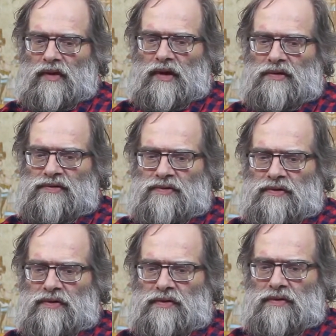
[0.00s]
And
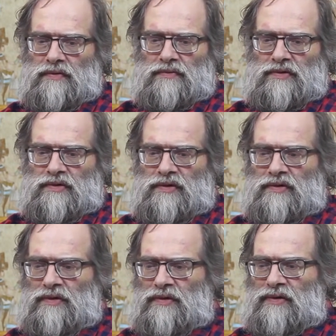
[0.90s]
so,
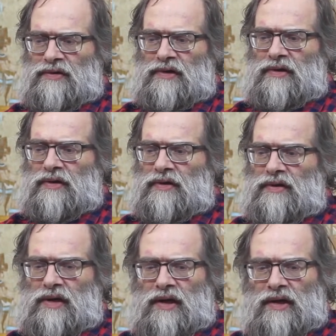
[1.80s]

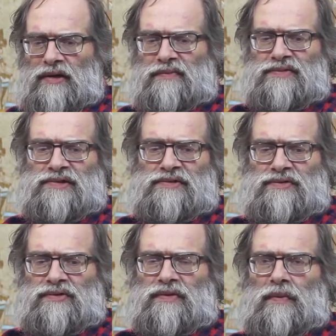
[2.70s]
clothing, names, and
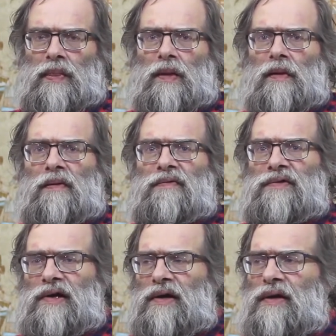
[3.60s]
so on,
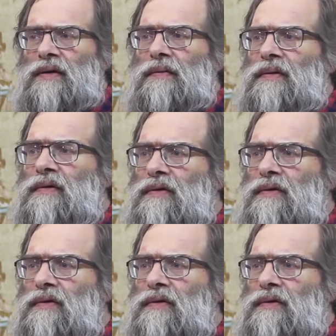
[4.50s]
their,